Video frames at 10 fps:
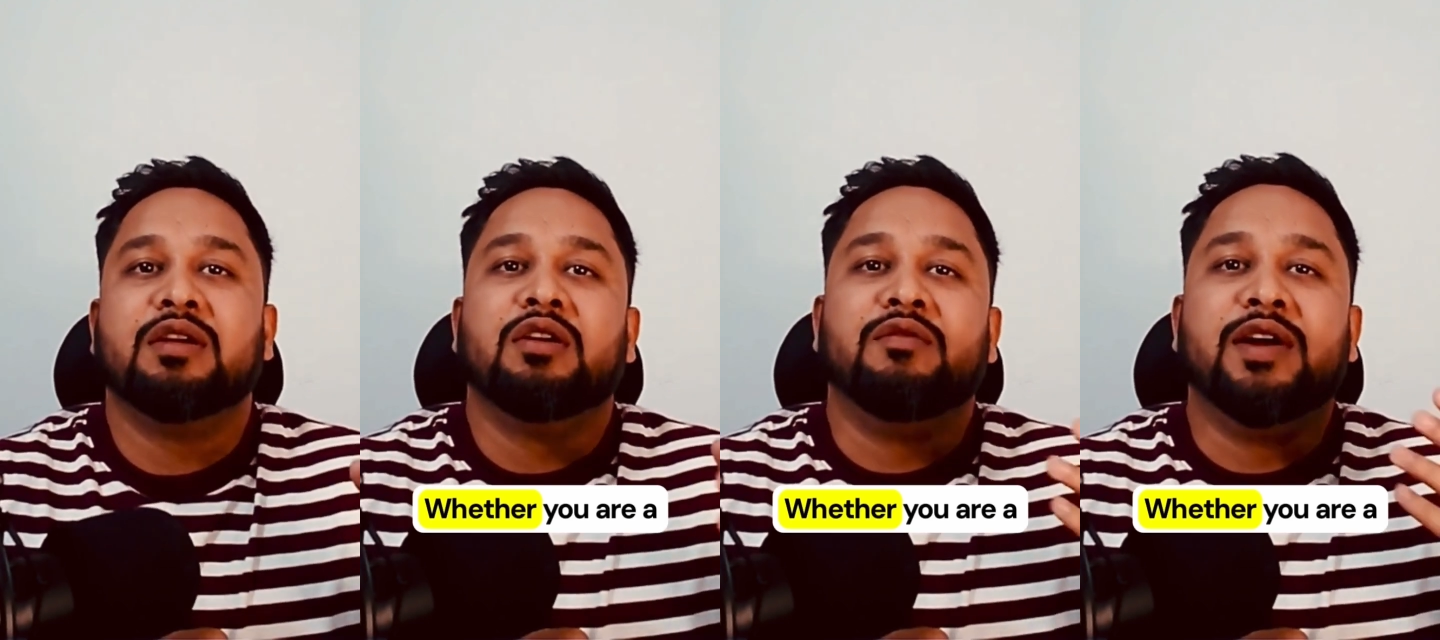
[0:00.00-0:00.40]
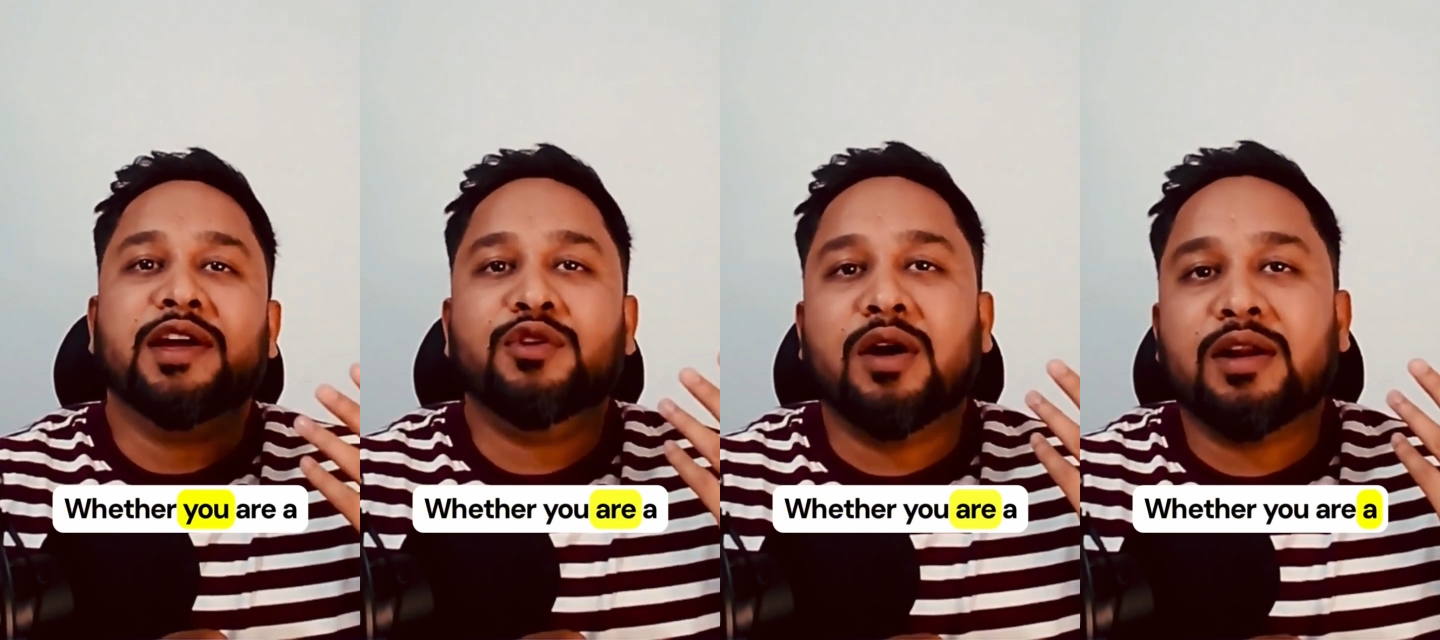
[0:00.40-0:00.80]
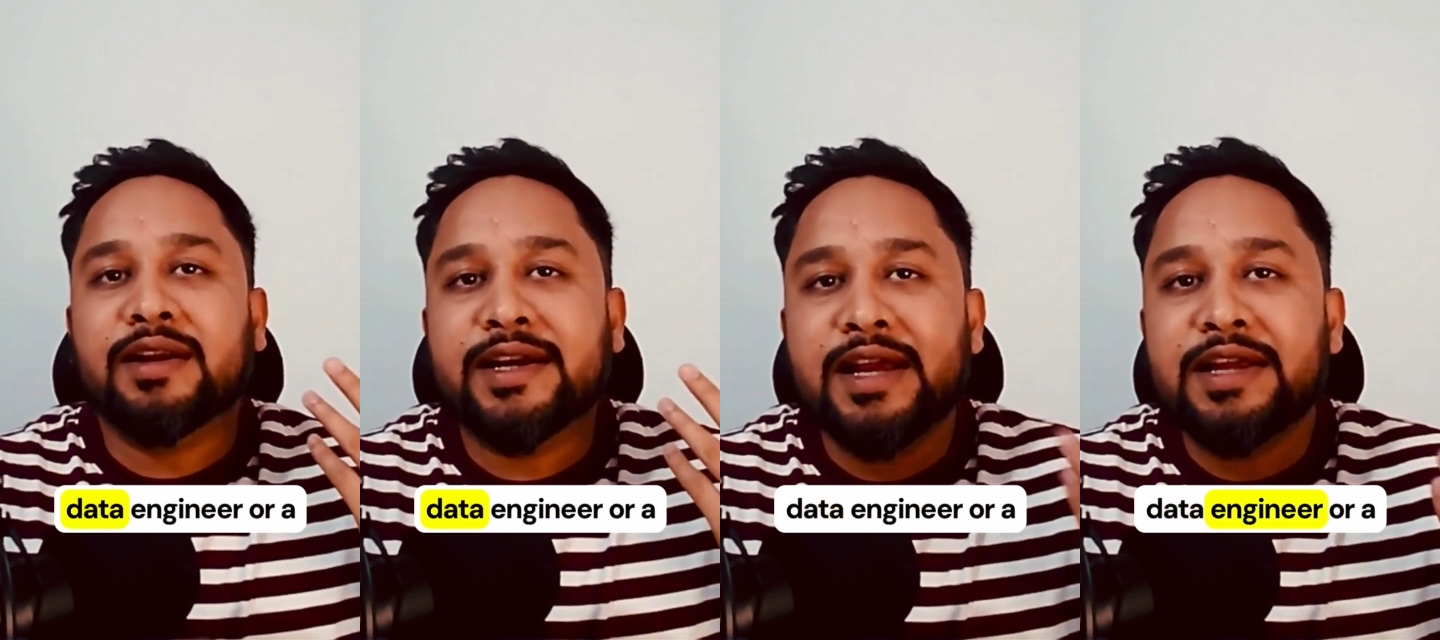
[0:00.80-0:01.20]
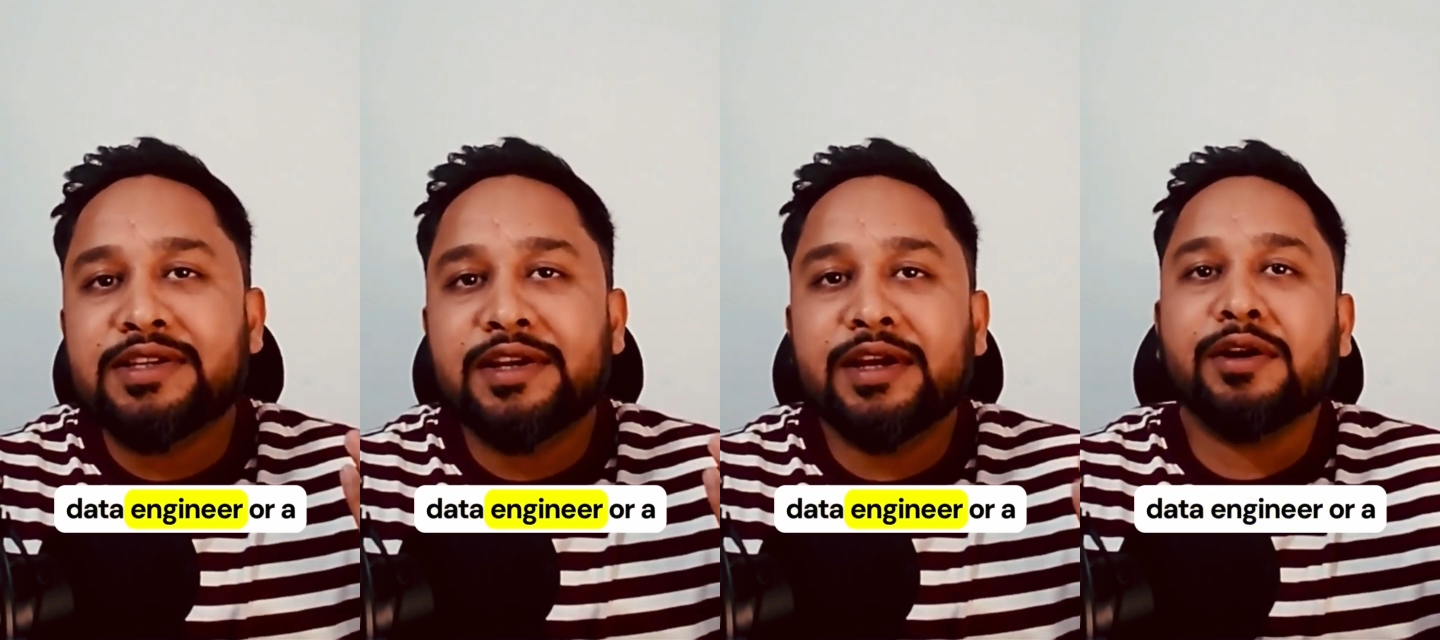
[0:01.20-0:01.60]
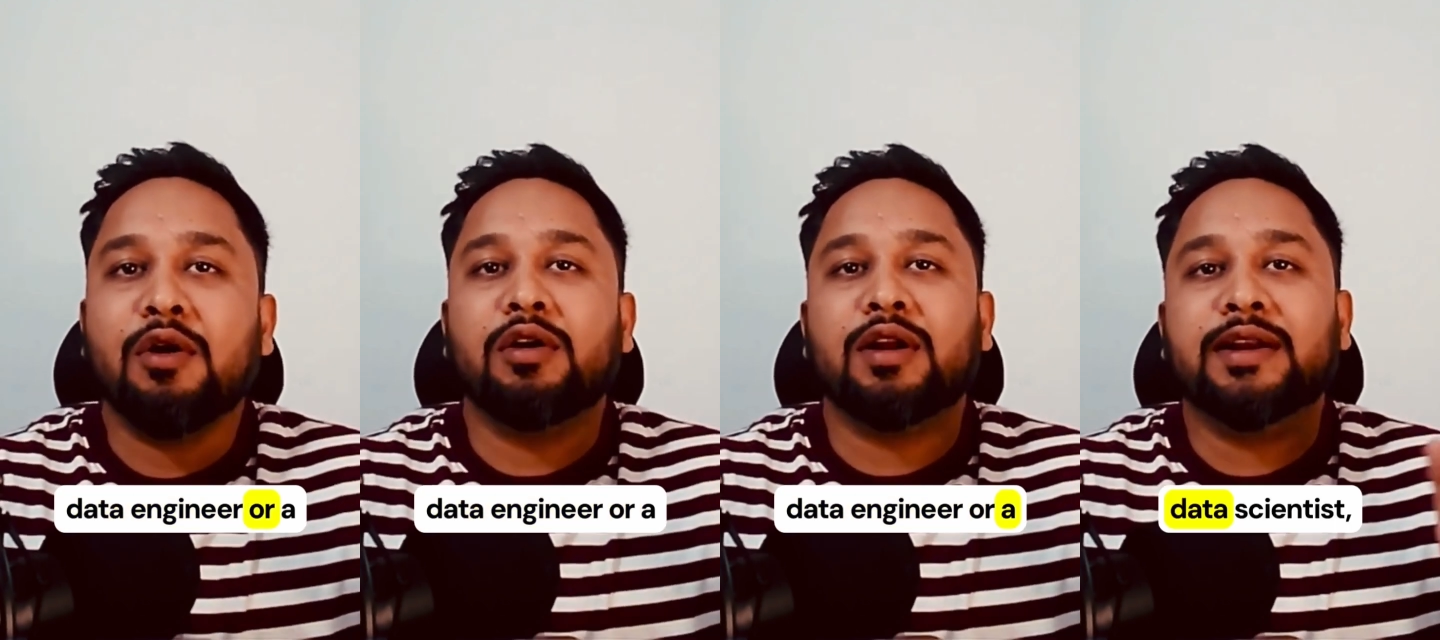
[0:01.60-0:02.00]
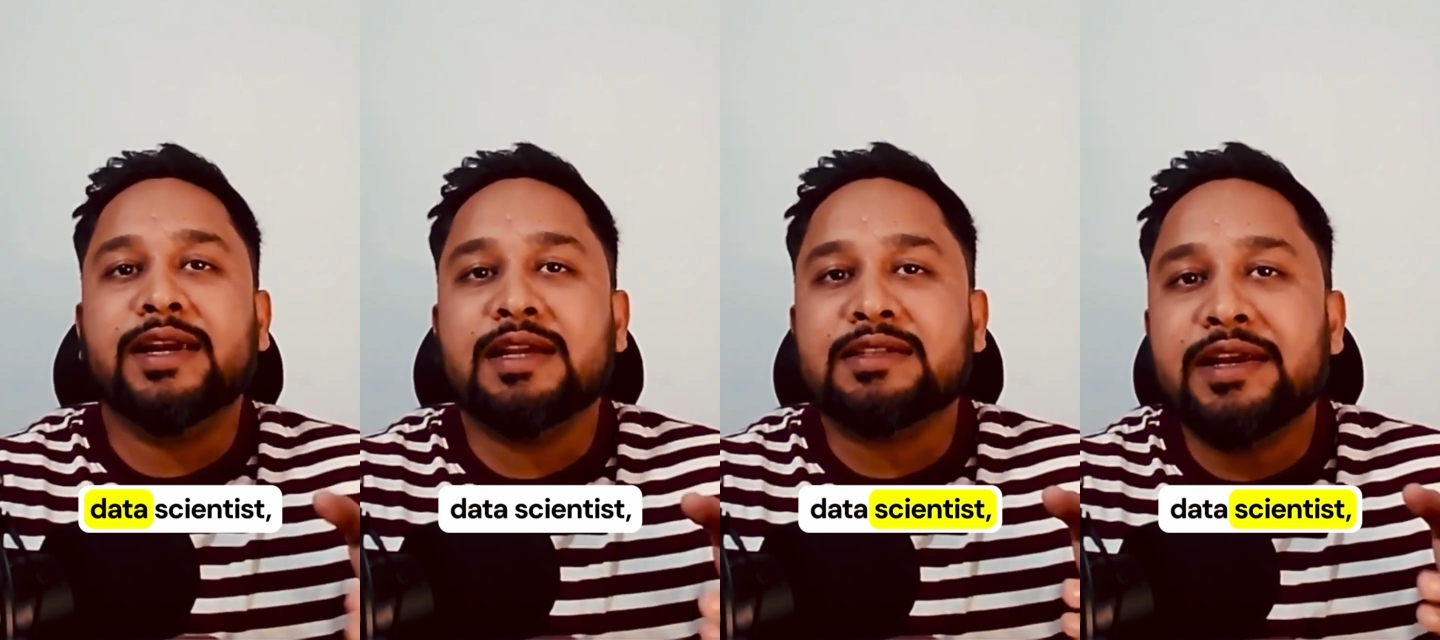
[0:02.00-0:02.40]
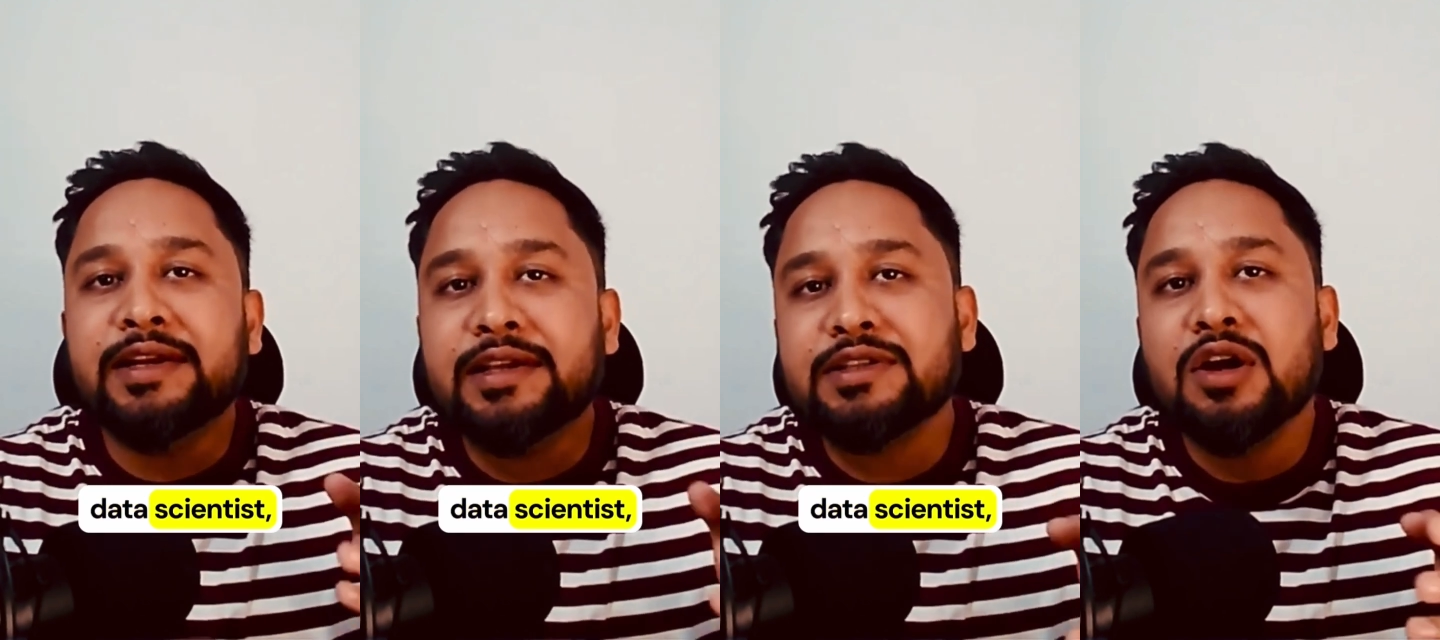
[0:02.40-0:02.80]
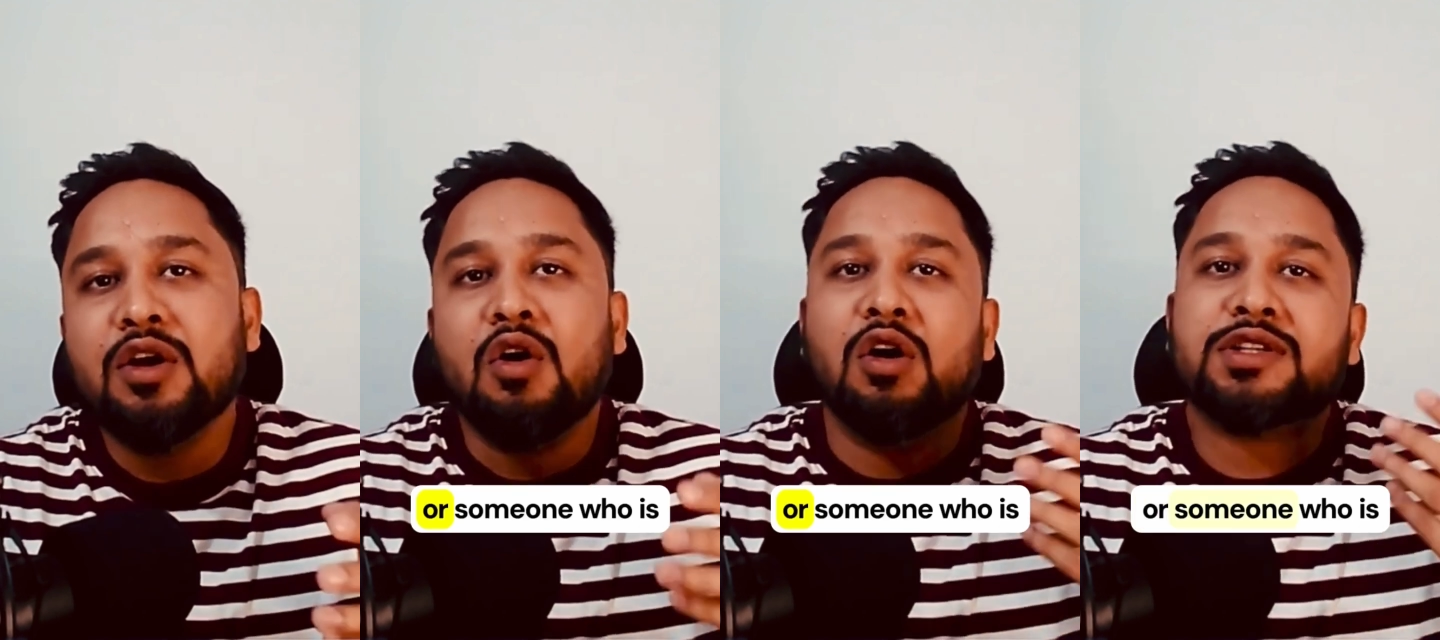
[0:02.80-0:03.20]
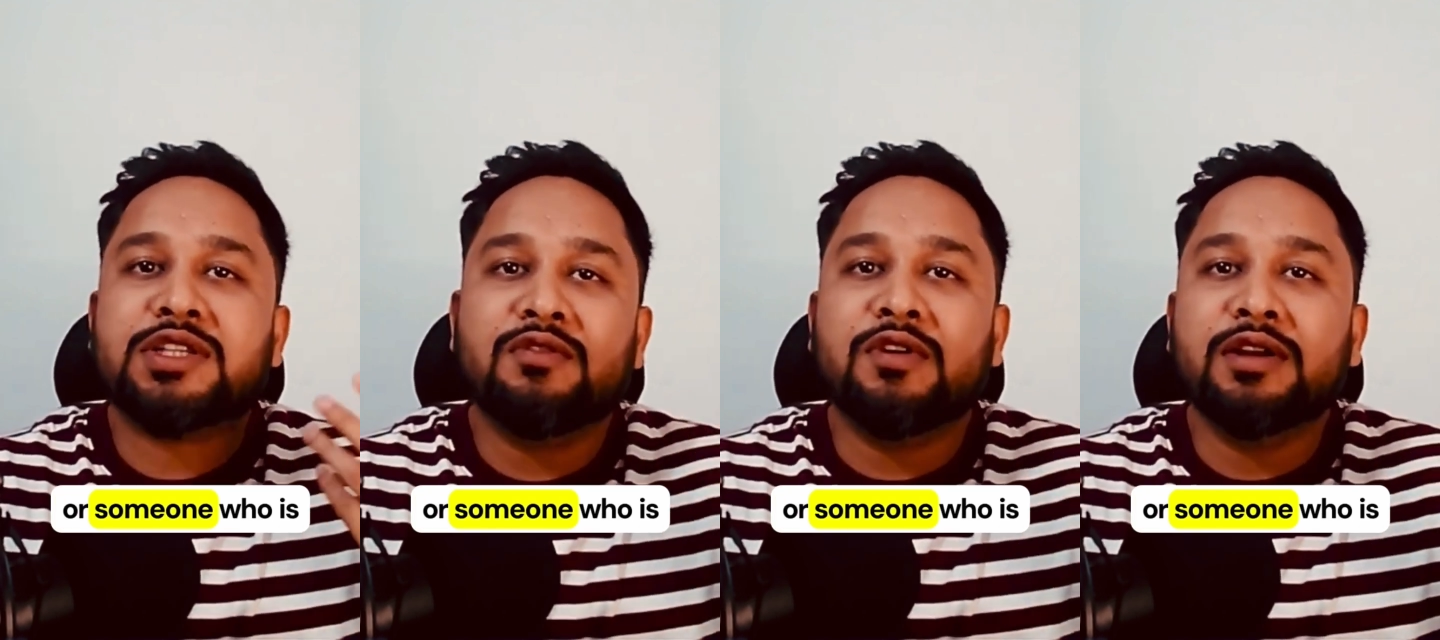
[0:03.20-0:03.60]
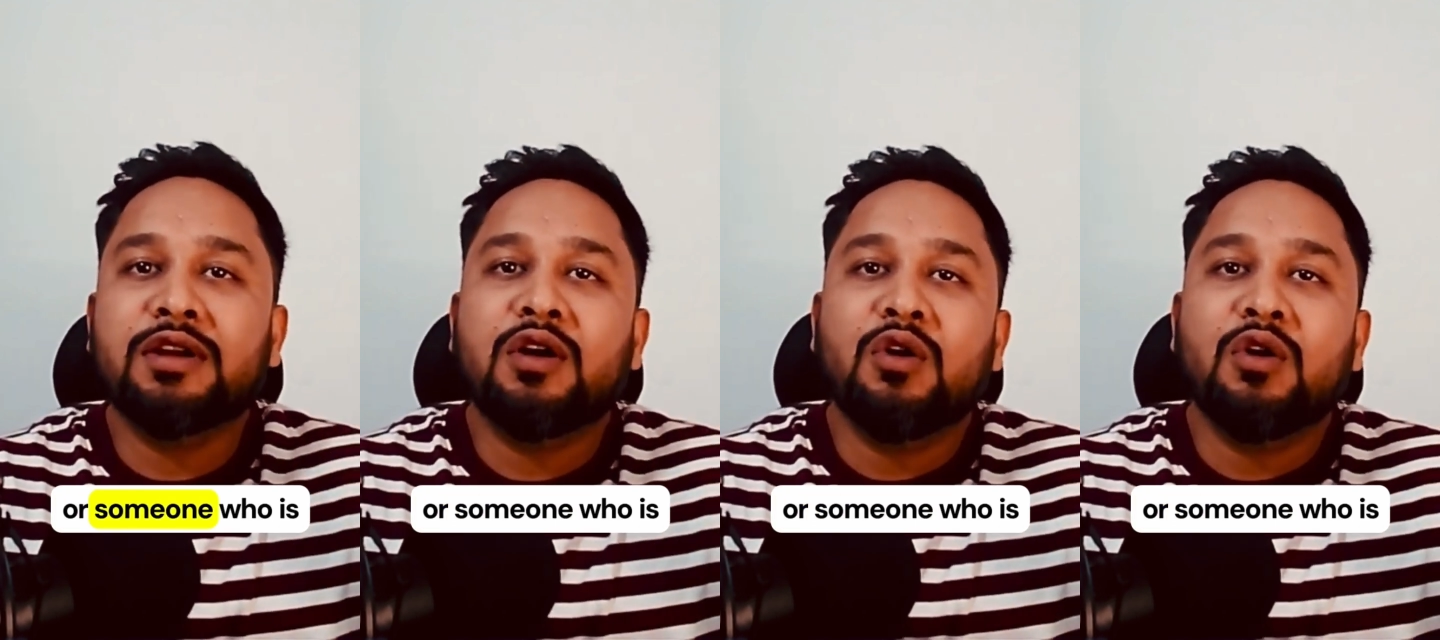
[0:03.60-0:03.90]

Whether you are a data engineer or a data scientist or someone